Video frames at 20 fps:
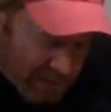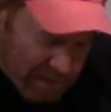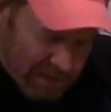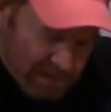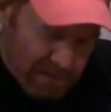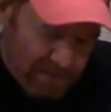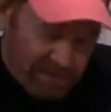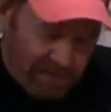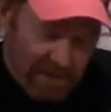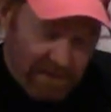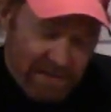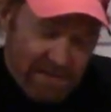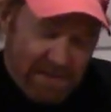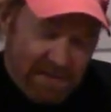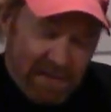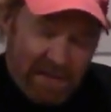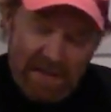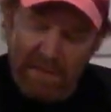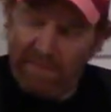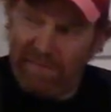I would say
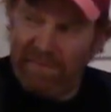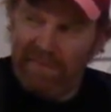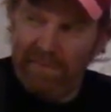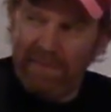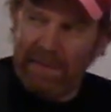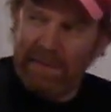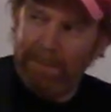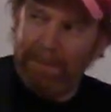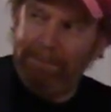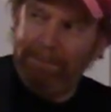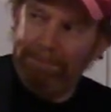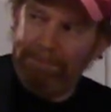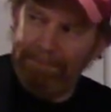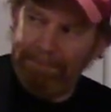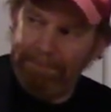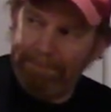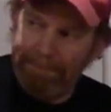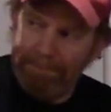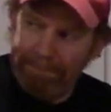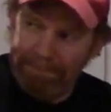Jeremy was a little too
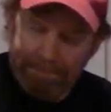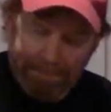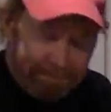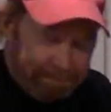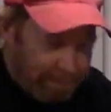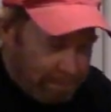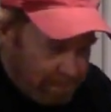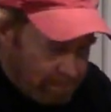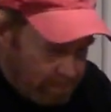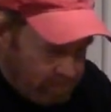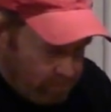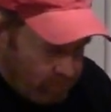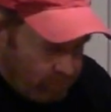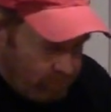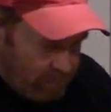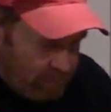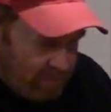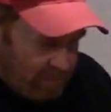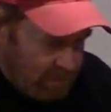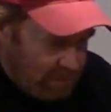focused on the pass shot
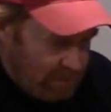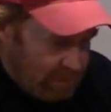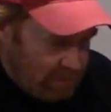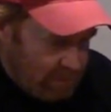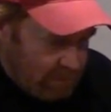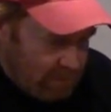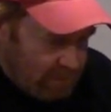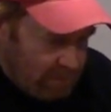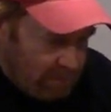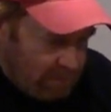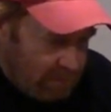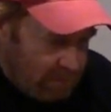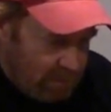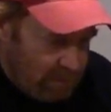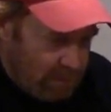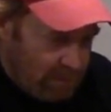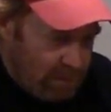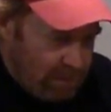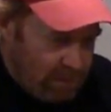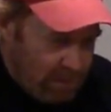that he made there,
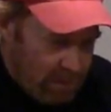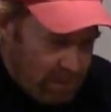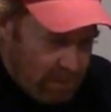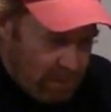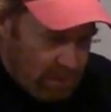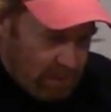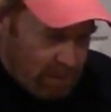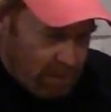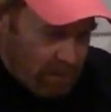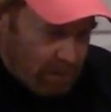that he